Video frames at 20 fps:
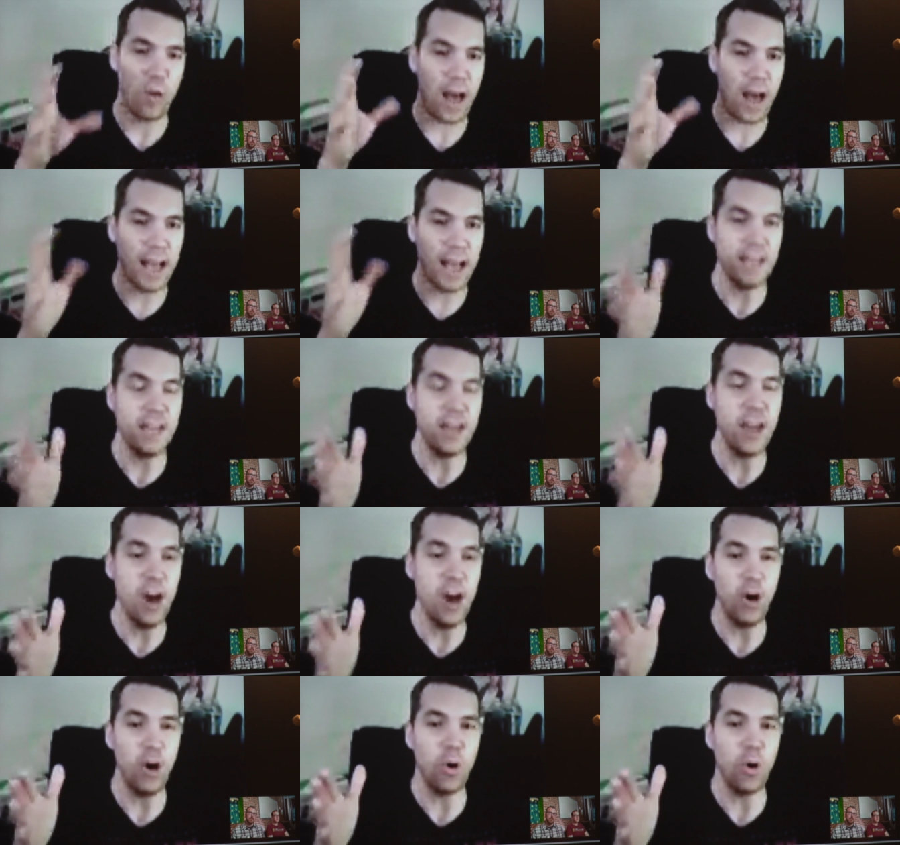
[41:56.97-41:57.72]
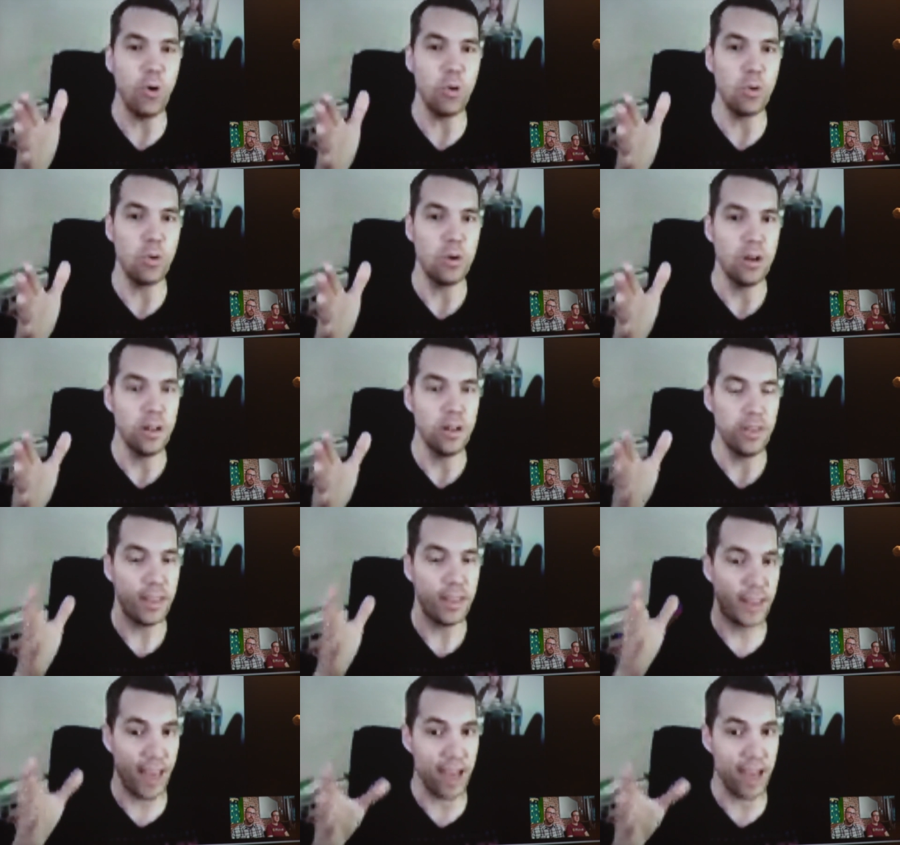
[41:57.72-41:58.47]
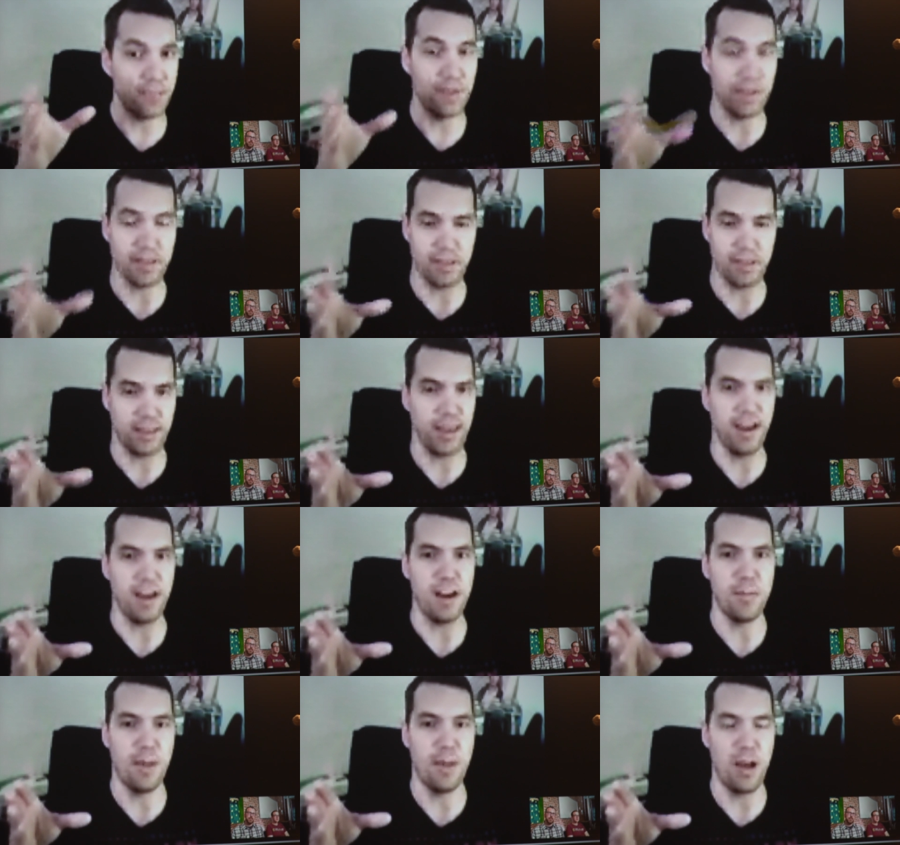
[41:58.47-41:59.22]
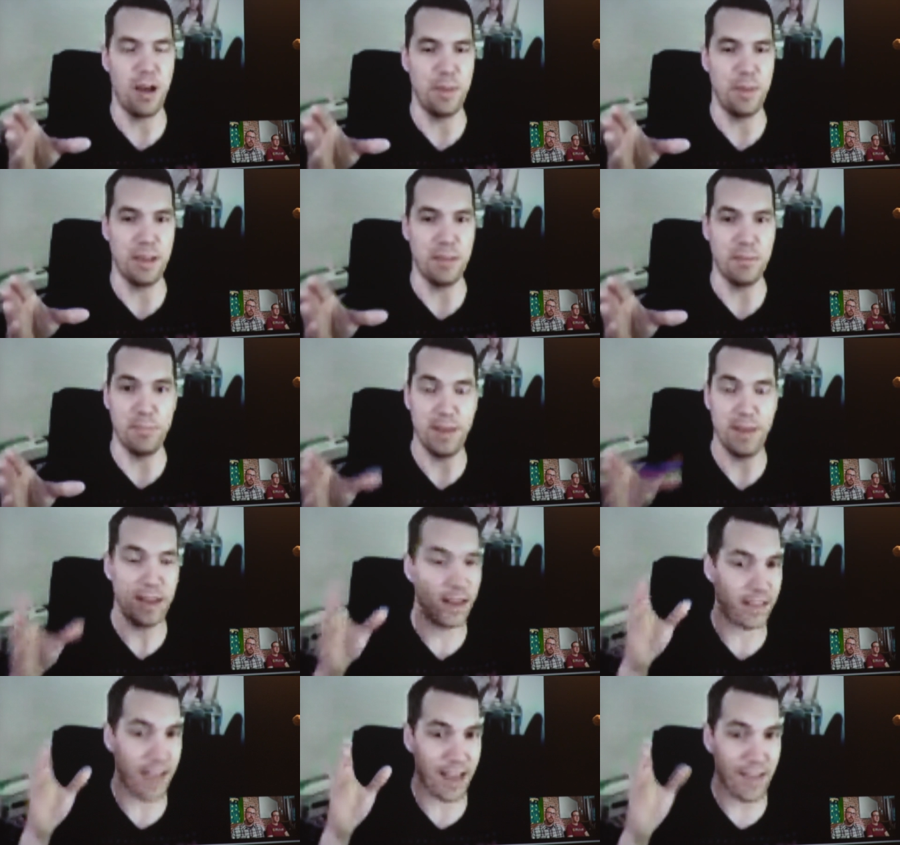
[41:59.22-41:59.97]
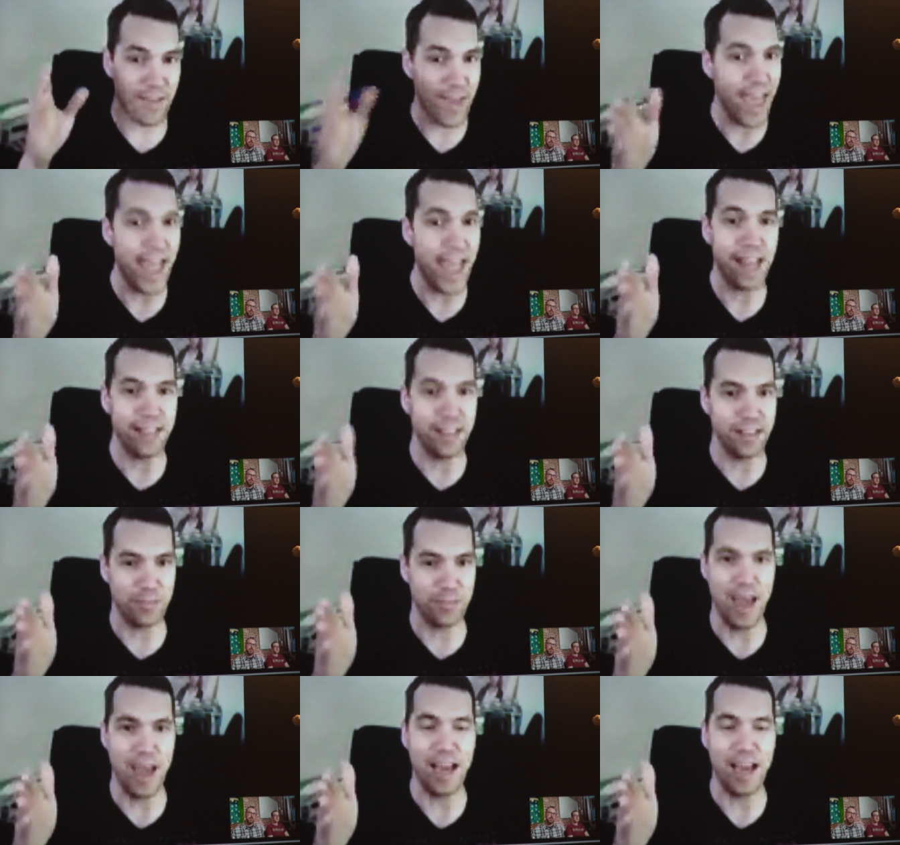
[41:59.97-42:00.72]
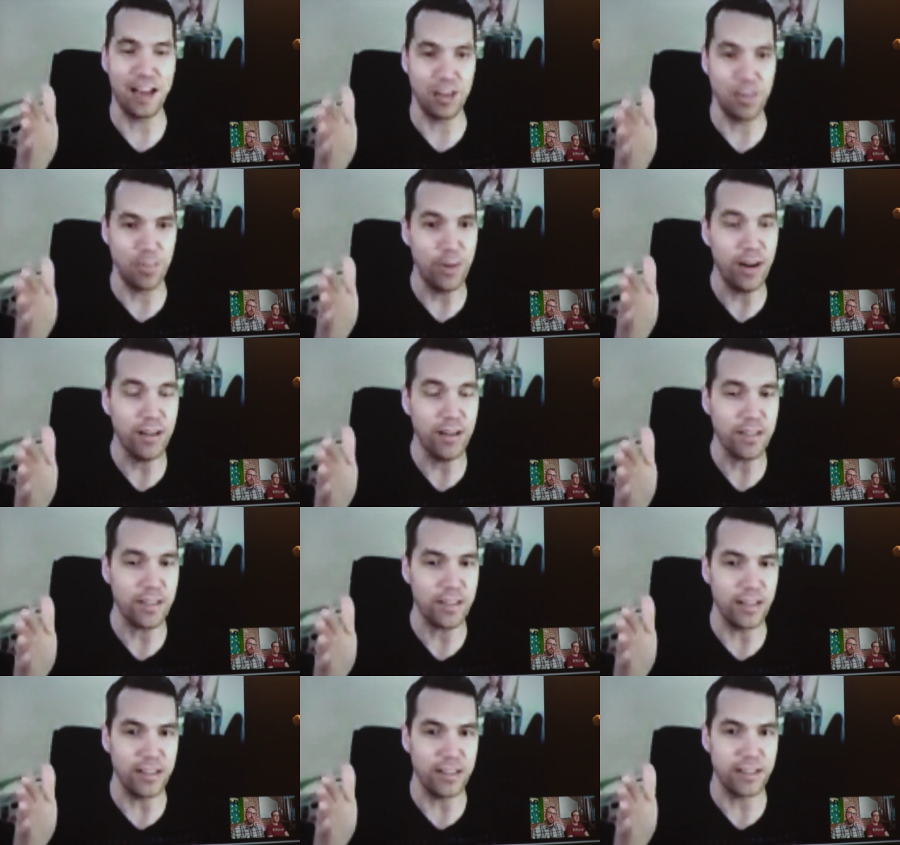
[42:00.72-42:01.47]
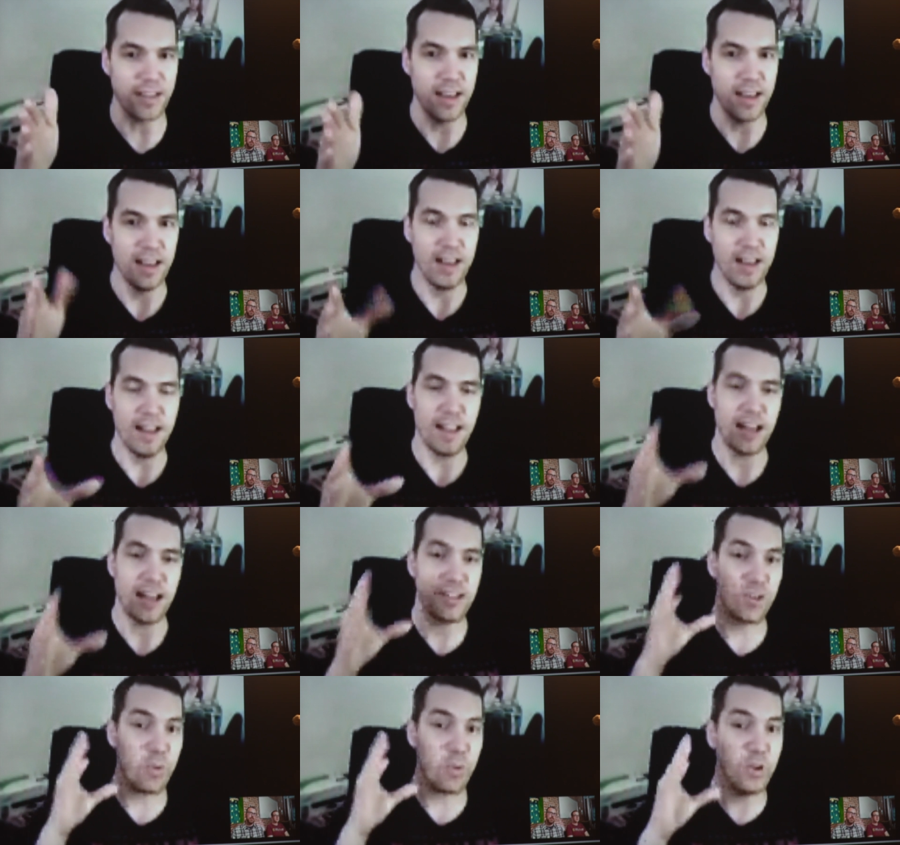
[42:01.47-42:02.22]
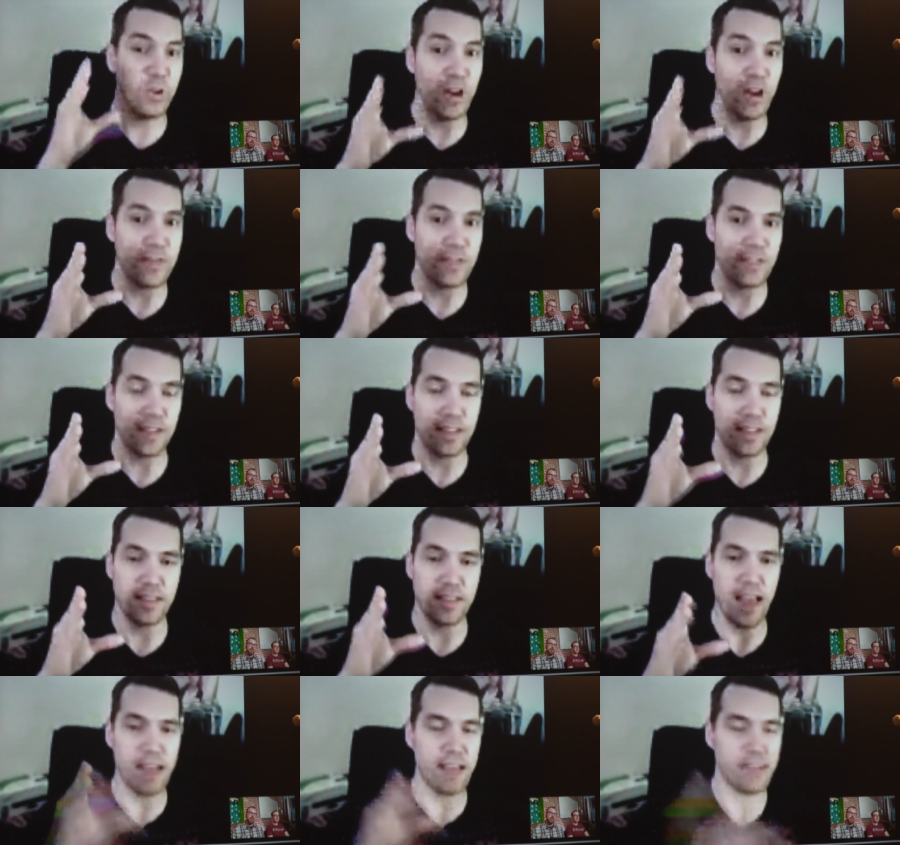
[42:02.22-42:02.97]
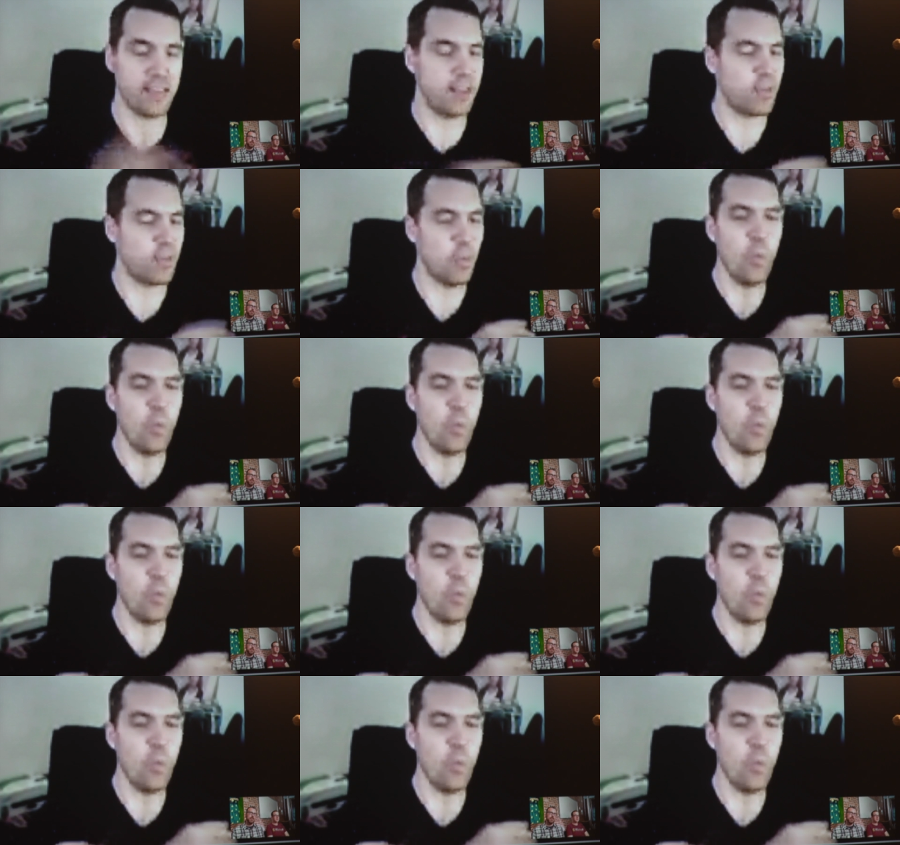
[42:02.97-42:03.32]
well, I know the game doesn't care about me because I've had these bad experiences. Like, so when you have success, it's